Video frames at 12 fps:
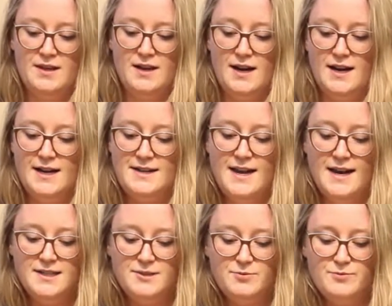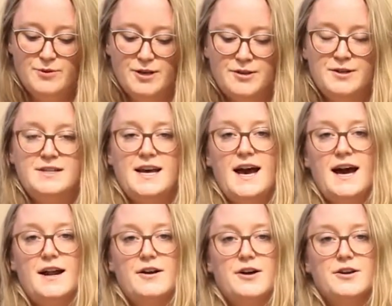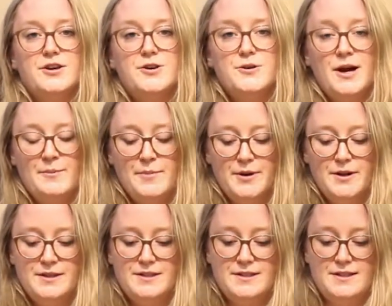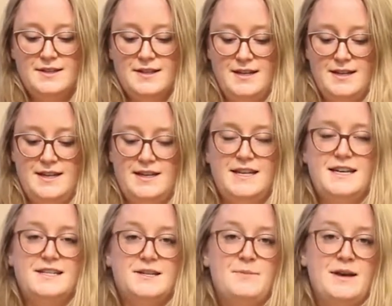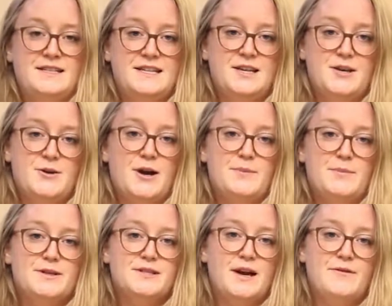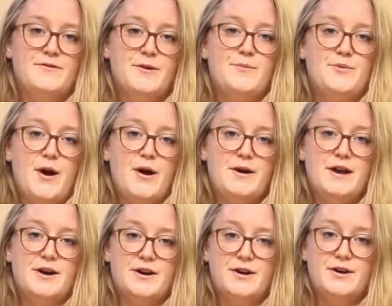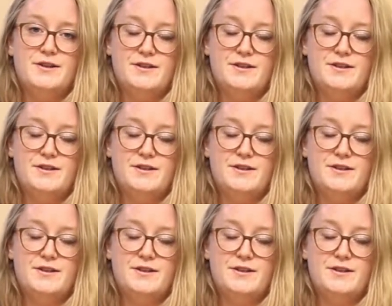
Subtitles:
Next, we're going to add our cucumbers. These amazing cucumbers come from PrairiErth.